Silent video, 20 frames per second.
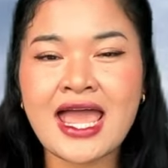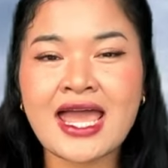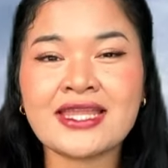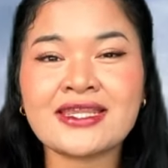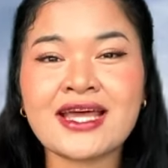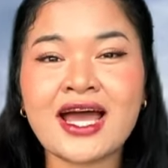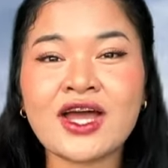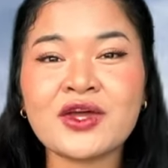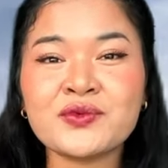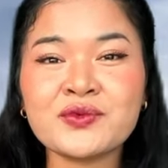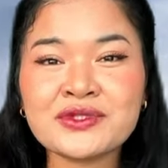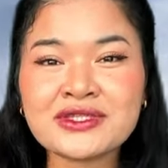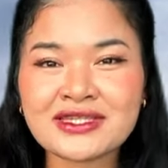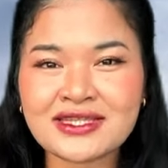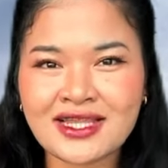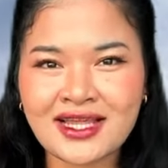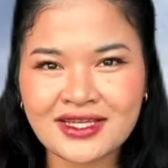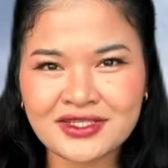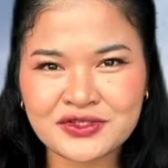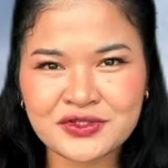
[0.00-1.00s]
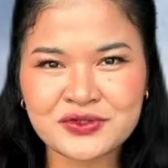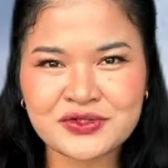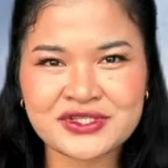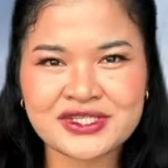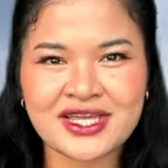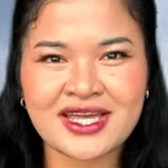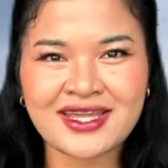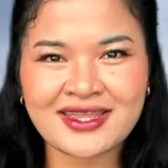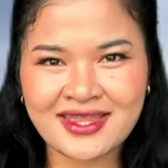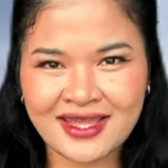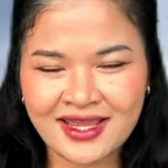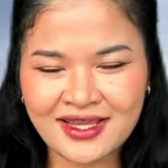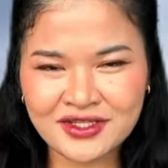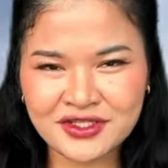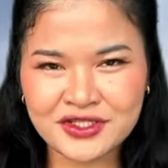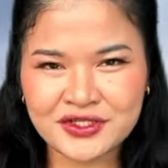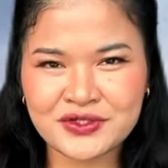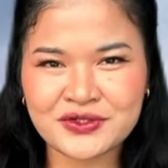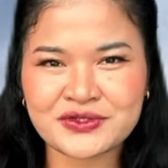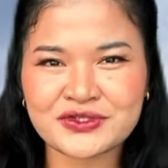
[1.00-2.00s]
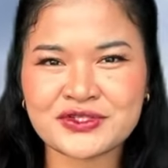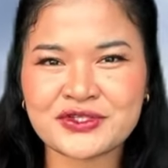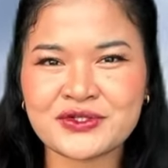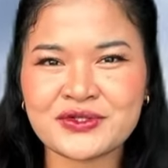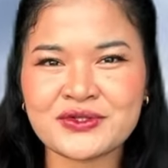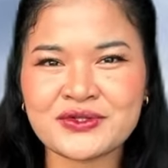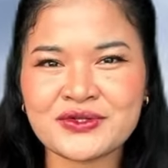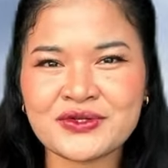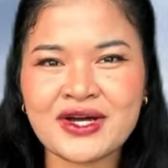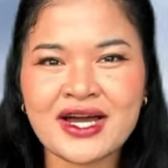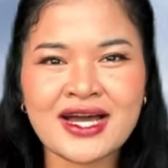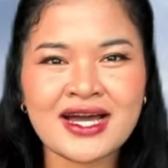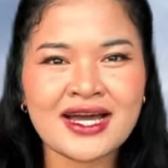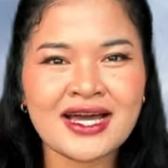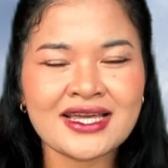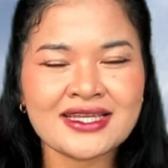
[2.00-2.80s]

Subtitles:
and I would like to say thank you to